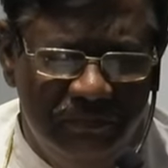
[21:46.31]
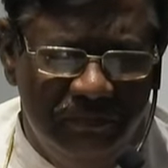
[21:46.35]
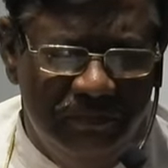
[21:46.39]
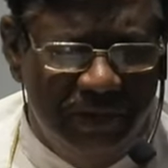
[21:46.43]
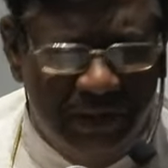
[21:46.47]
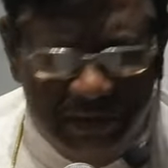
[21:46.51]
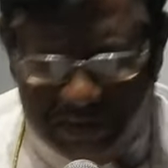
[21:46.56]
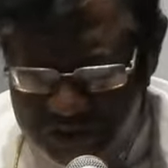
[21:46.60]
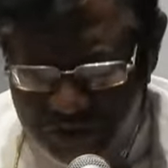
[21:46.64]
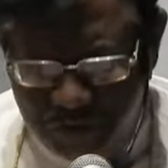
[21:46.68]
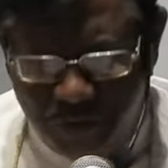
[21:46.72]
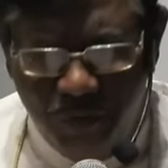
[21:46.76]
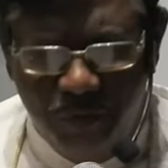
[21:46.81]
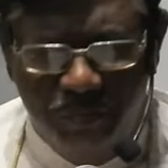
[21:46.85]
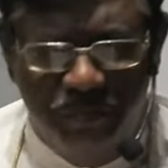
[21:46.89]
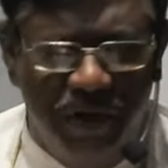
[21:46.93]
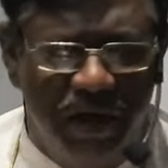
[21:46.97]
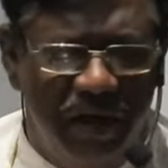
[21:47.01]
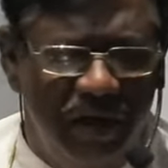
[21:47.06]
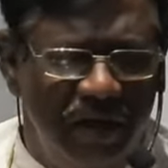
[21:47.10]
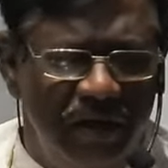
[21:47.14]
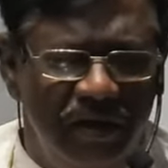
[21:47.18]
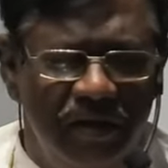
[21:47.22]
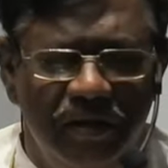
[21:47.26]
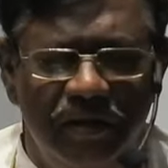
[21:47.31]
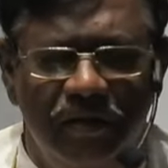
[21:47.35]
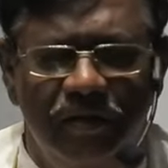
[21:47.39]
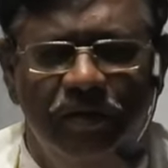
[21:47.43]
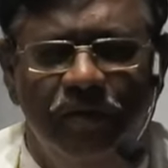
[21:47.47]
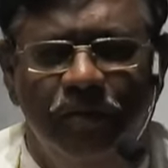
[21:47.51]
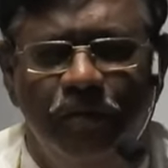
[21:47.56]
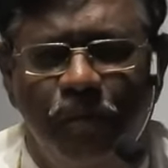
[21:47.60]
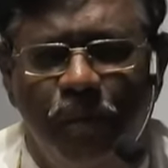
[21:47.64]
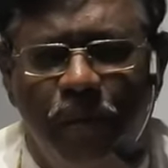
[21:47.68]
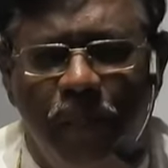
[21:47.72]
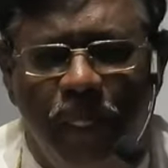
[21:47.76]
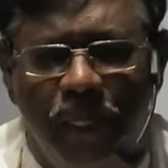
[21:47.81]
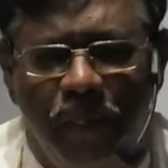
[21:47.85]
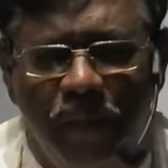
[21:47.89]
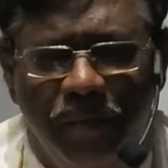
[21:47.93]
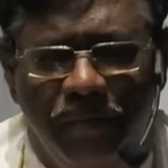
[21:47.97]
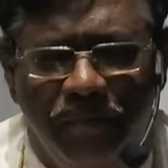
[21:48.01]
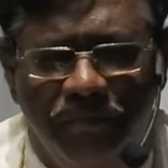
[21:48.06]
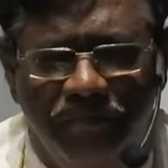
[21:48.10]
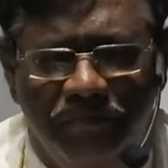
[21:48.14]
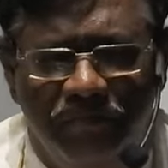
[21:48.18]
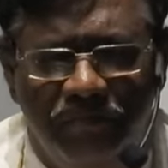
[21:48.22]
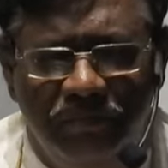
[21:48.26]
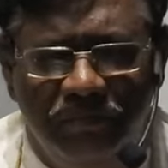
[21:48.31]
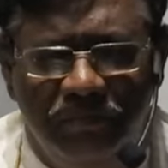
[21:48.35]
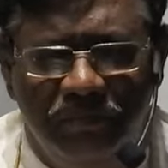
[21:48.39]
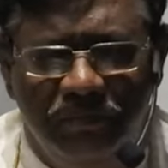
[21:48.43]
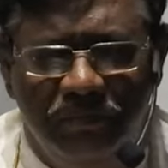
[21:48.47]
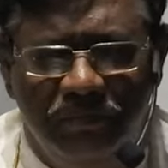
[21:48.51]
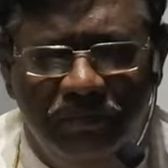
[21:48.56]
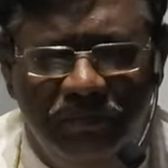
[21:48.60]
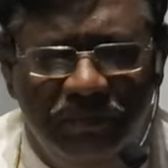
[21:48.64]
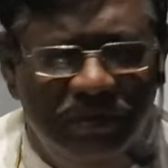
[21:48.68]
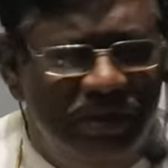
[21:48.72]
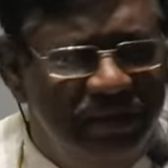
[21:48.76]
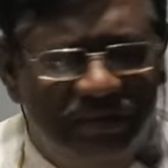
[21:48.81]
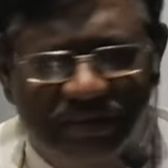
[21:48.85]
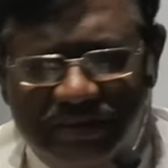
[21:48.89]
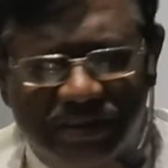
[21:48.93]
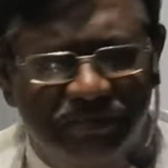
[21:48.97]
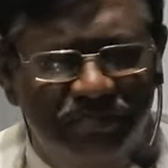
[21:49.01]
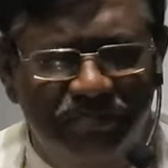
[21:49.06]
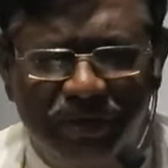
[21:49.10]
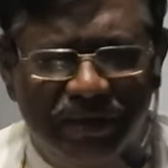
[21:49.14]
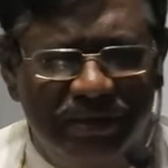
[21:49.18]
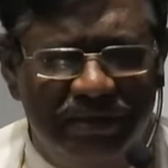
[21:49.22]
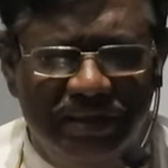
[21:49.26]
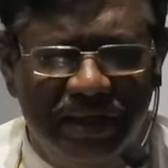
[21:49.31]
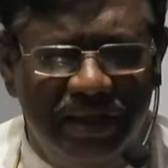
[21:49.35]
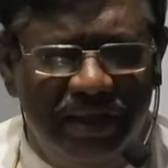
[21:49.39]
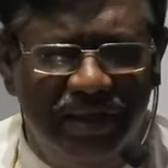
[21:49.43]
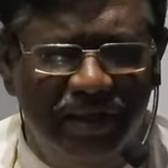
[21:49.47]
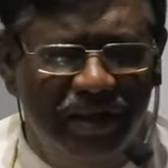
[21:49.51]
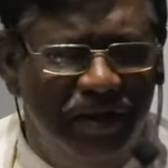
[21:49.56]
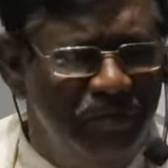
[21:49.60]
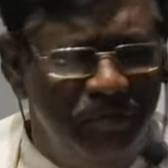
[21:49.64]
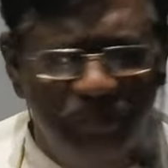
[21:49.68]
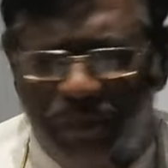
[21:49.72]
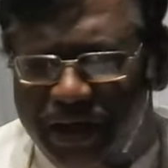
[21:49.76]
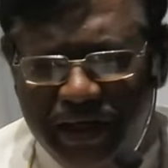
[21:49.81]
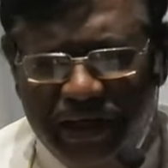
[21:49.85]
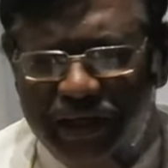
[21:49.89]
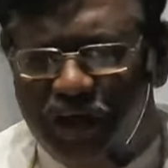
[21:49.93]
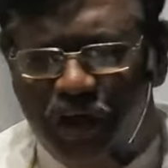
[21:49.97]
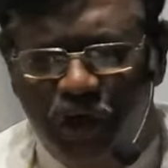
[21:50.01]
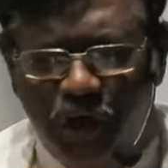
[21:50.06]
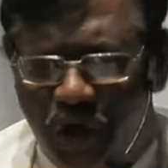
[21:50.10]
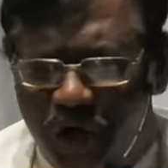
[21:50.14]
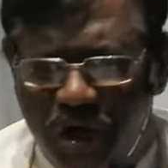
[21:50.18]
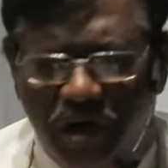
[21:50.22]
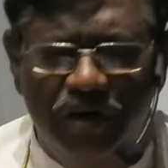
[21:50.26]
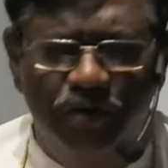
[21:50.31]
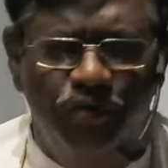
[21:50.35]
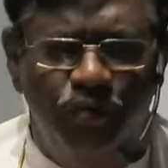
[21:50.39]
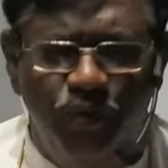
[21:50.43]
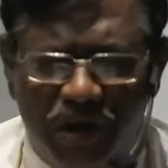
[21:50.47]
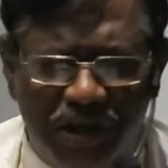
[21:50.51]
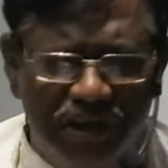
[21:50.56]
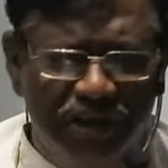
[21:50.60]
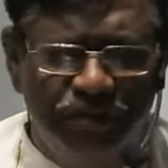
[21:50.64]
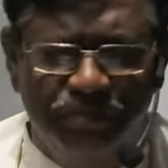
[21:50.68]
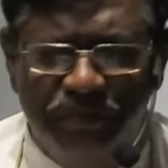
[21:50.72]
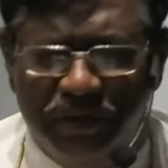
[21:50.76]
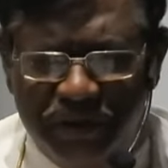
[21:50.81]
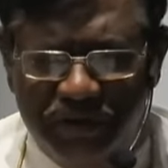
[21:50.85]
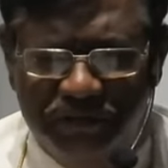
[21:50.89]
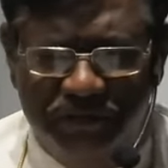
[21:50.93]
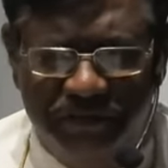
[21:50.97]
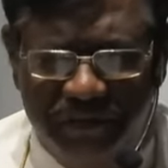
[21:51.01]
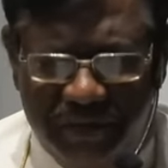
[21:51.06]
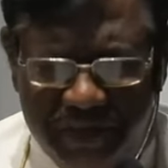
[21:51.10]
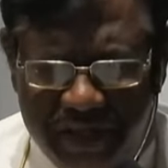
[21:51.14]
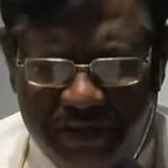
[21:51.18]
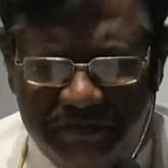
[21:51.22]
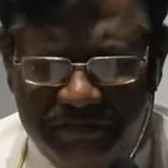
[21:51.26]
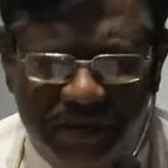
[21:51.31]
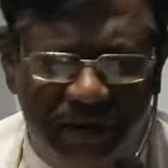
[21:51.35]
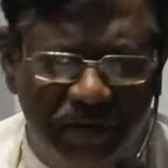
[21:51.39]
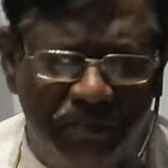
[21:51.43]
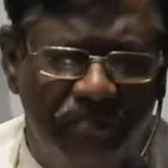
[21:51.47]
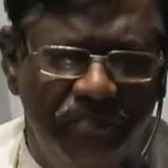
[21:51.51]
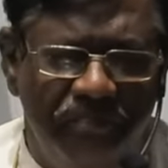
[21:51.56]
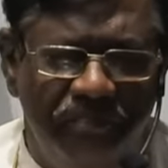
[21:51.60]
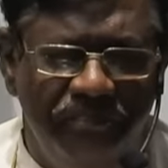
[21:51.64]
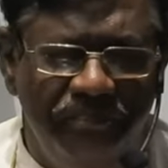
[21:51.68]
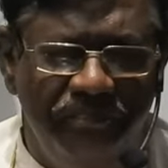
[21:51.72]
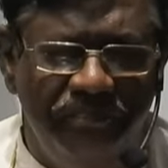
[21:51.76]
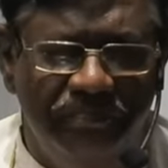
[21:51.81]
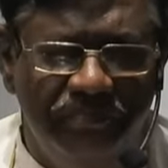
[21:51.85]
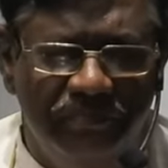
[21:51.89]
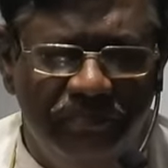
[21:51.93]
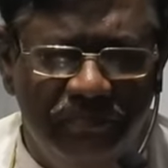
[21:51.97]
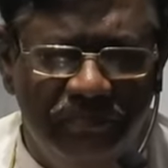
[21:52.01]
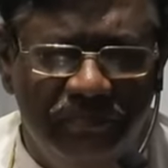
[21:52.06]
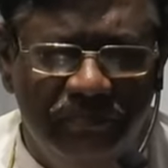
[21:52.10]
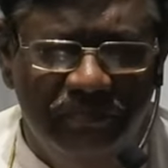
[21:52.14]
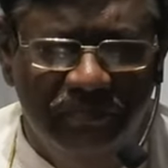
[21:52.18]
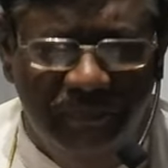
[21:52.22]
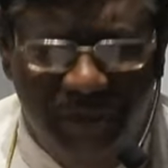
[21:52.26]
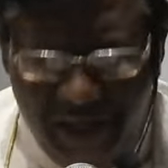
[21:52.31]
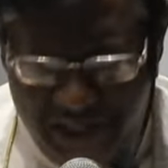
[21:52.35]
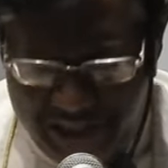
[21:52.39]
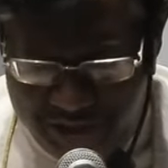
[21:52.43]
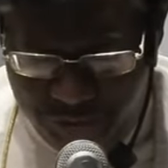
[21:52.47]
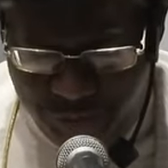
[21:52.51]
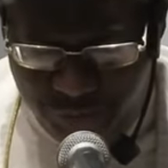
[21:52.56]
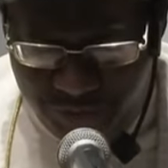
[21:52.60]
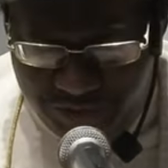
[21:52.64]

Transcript: Just obey. Just simply say, My Lord wants me to forgive them. I